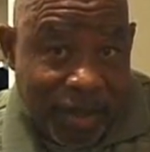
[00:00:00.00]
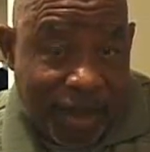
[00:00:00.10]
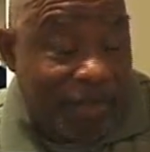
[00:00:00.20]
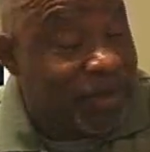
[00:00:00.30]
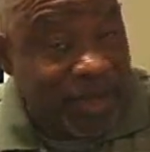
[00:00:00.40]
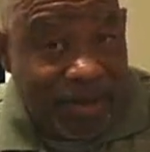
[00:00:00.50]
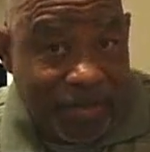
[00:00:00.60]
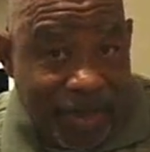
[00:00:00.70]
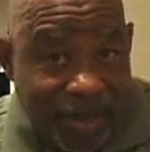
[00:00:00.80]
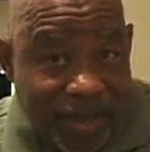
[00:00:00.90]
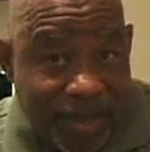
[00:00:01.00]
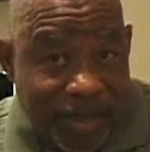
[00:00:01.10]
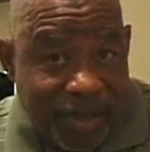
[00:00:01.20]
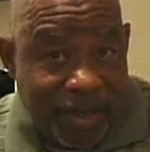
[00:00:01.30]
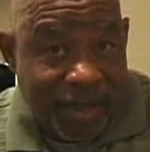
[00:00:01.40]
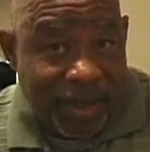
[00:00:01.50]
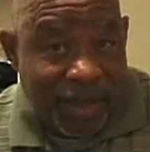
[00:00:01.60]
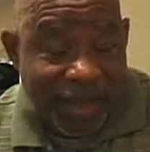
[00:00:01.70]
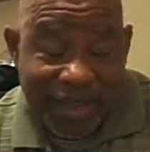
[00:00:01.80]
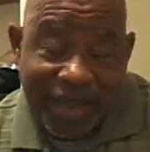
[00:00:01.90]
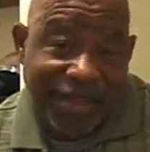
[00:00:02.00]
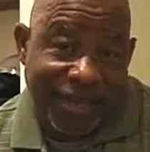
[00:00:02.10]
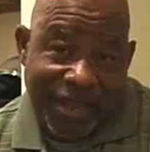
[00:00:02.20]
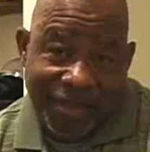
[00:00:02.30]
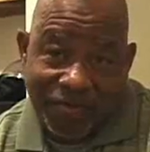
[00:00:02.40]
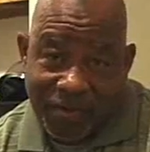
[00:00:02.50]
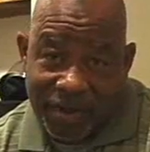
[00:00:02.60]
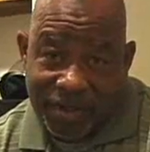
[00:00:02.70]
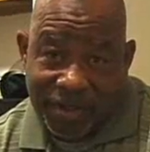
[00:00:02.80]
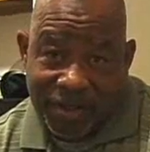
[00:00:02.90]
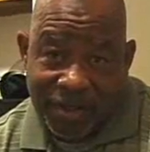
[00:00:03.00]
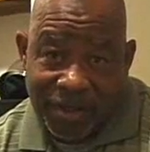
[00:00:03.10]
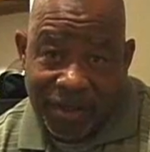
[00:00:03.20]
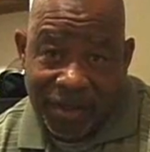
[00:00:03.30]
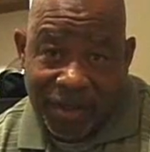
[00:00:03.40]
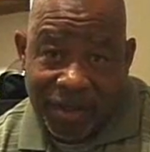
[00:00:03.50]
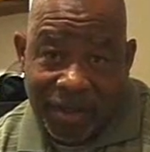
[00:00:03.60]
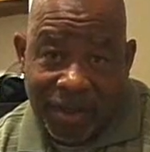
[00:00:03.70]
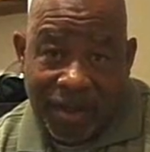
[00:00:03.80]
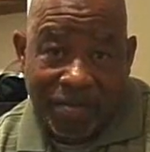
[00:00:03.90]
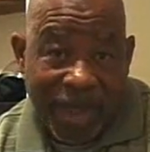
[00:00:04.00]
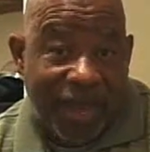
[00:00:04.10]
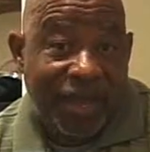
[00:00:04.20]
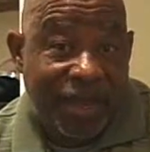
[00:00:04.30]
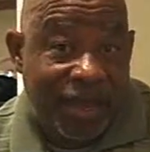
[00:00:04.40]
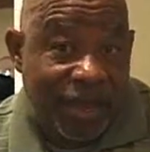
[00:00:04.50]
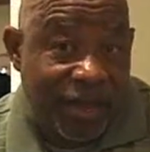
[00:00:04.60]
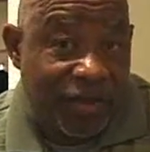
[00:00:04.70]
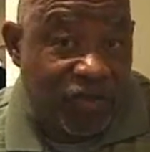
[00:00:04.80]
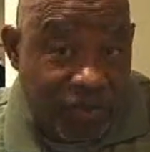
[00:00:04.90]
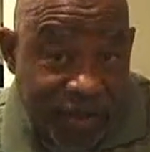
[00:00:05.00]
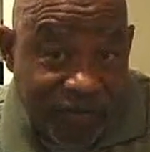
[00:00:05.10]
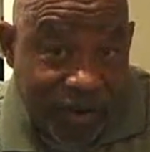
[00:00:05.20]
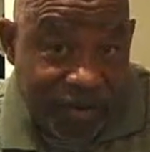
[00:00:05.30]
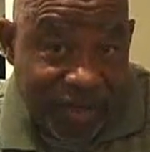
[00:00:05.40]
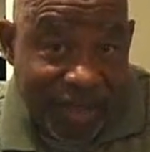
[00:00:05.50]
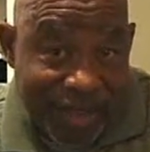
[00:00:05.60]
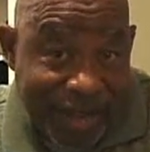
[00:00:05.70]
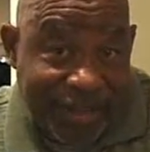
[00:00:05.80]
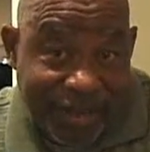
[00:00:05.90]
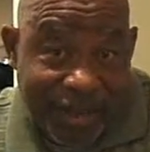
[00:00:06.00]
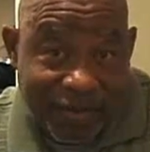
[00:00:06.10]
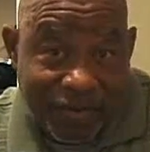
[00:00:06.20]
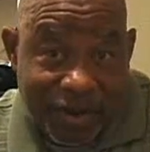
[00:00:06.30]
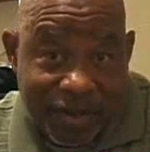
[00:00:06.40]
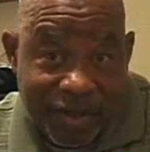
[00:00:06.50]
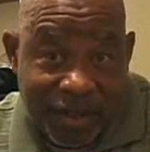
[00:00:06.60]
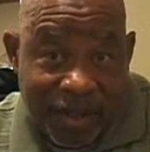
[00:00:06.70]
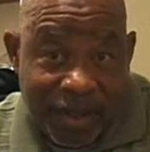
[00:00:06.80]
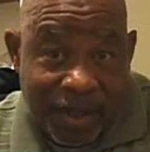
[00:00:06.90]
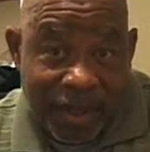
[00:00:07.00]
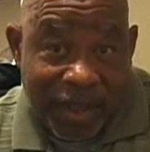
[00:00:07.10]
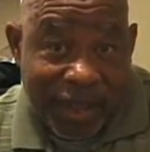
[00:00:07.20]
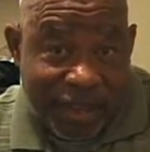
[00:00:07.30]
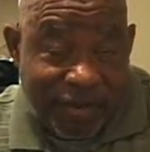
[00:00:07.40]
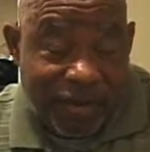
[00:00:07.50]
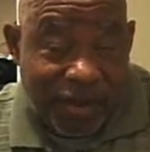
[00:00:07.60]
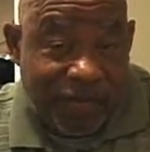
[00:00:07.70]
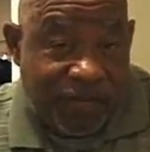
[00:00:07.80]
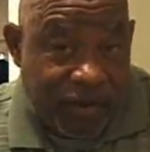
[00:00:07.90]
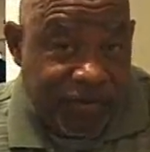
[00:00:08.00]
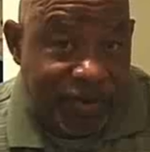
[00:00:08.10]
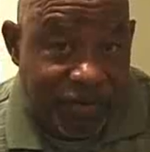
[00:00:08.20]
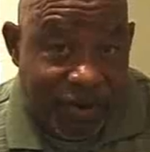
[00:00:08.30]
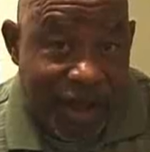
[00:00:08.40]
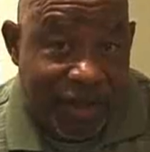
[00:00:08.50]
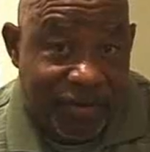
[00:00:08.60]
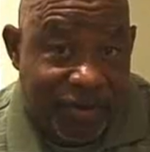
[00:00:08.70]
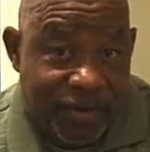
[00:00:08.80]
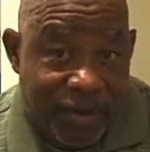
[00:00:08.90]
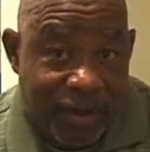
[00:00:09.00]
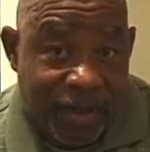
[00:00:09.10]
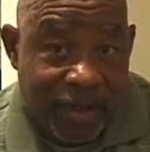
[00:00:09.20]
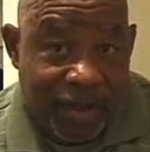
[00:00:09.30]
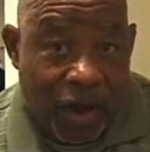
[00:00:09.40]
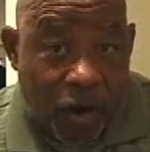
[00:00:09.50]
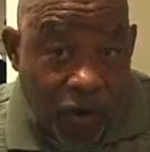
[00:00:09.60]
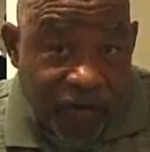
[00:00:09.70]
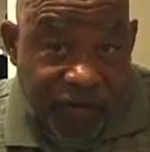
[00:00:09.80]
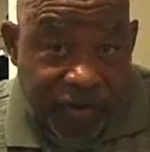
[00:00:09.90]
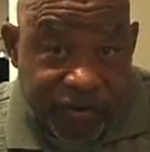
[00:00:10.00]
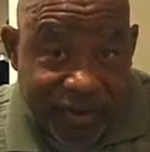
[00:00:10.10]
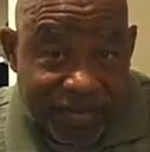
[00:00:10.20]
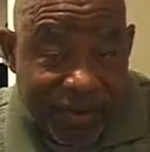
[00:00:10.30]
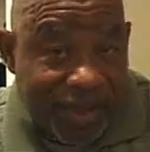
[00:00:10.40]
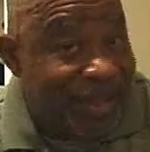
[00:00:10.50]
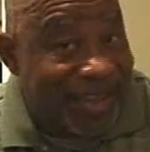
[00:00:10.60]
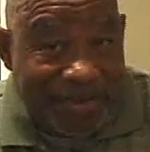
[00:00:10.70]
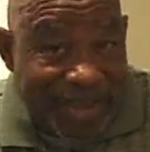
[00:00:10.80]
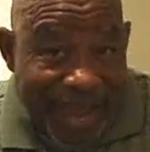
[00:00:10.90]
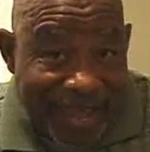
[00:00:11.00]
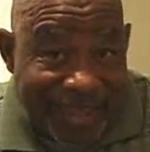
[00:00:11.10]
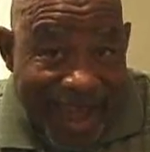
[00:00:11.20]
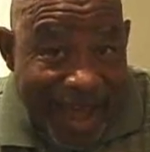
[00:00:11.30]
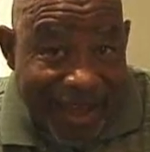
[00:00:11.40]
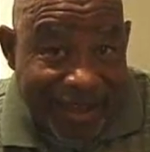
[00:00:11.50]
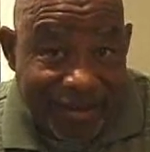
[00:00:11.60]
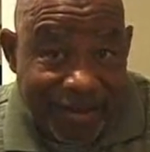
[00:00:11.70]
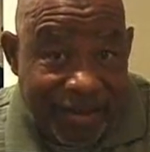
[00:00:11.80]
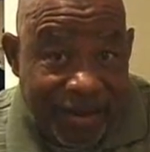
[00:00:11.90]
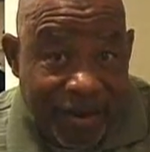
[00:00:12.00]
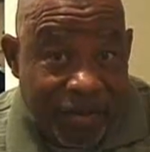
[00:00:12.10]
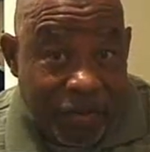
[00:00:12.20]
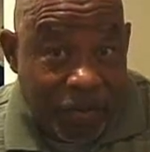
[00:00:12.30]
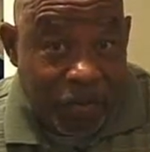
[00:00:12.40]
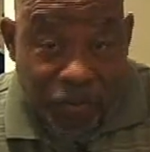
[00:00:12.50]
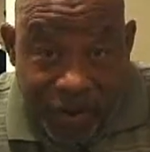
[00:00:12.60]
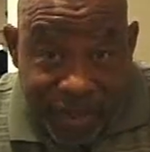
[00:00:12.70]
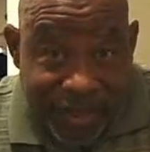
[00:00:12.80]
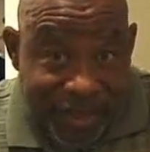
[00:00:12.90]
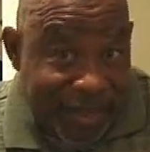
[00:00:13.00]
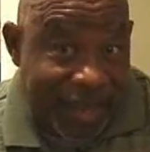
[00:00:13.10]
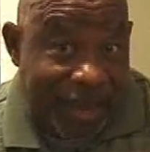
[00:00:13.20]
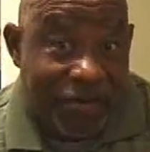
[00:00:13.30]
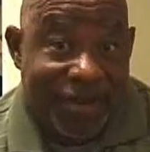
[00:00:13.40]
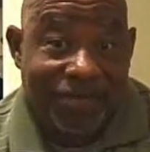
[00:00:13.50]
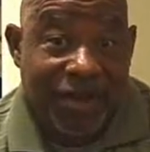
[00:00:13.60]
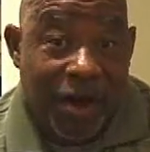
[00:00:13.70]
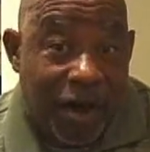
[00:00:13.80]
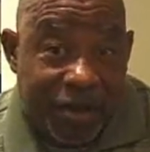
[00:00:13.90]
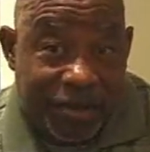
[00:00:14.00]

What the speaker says: And believe me, in 1981, May 21st, 1981, hitting the Folsom grounds, old Folsom, they only had 9 prisons, and they wasn't even calling